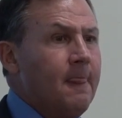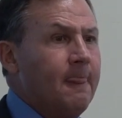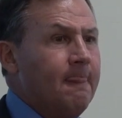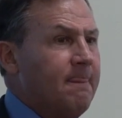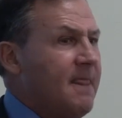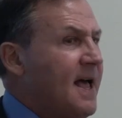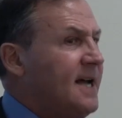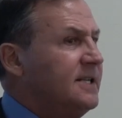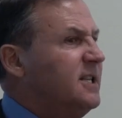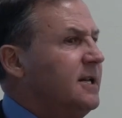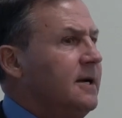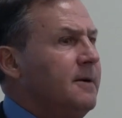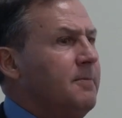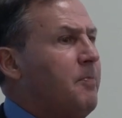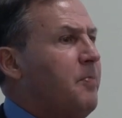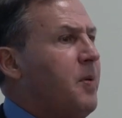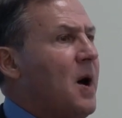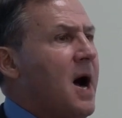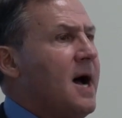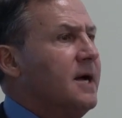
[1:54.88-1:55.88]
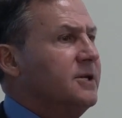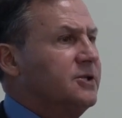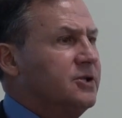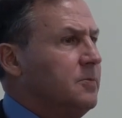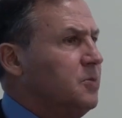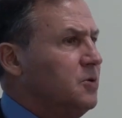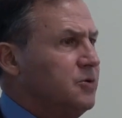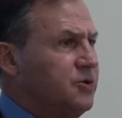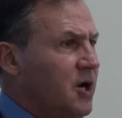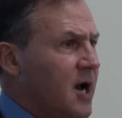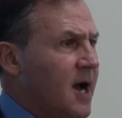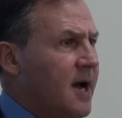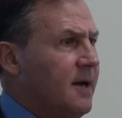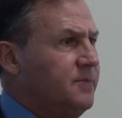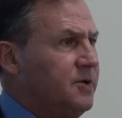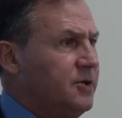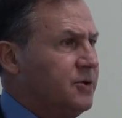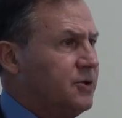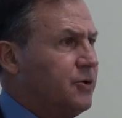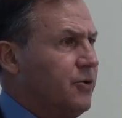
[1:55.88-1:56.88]
That's an impossible
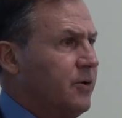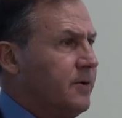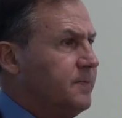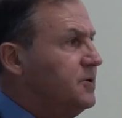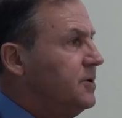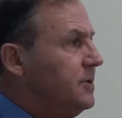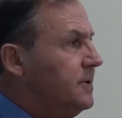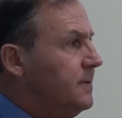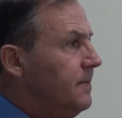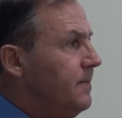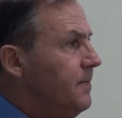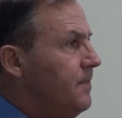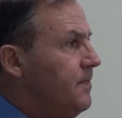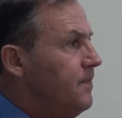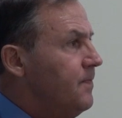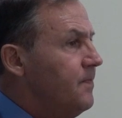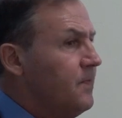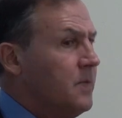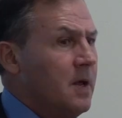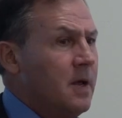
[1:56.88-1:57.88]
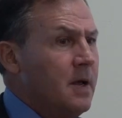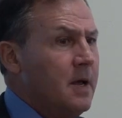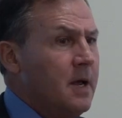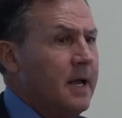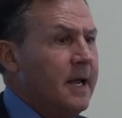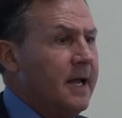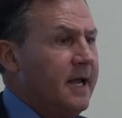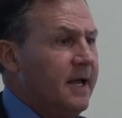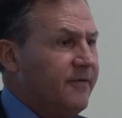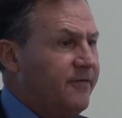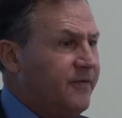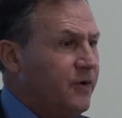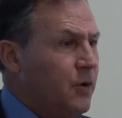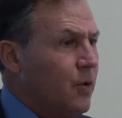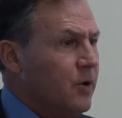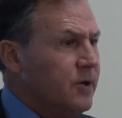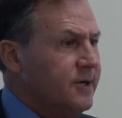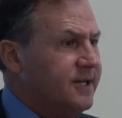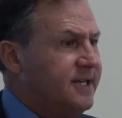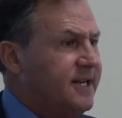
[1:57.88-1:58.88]
job description. If
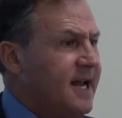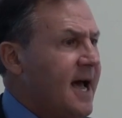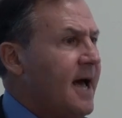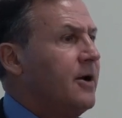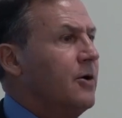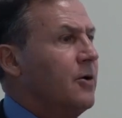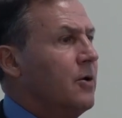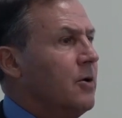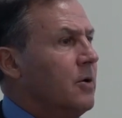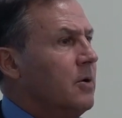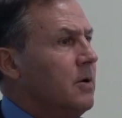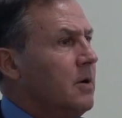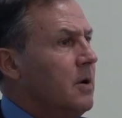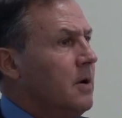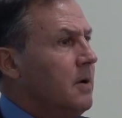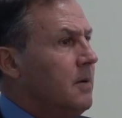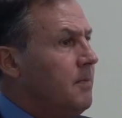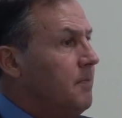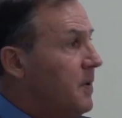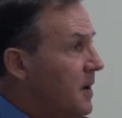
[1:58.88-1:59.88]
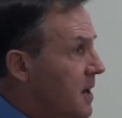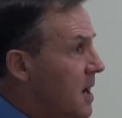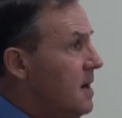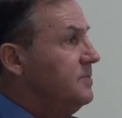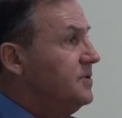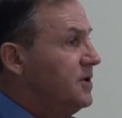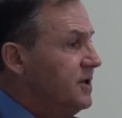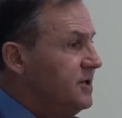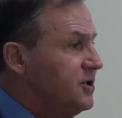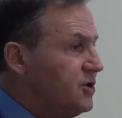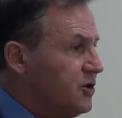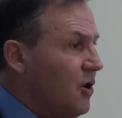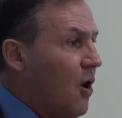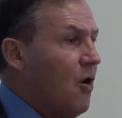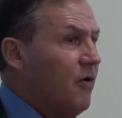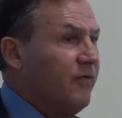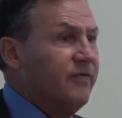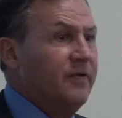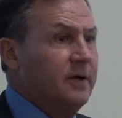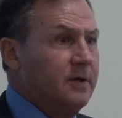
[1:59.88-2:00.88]
your debtor becomes
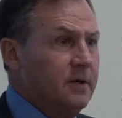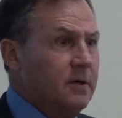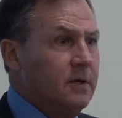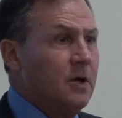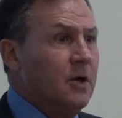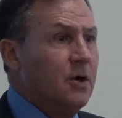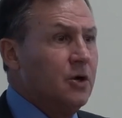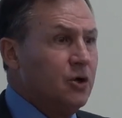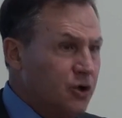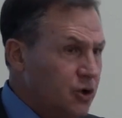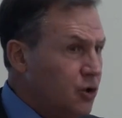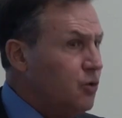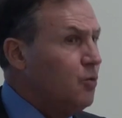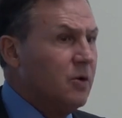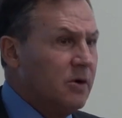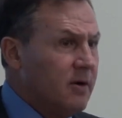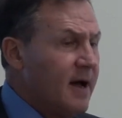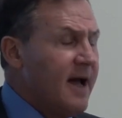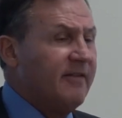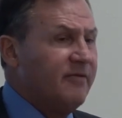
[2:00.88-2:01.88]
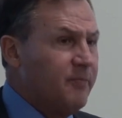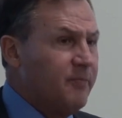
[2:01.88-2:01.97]
insolvent, you will have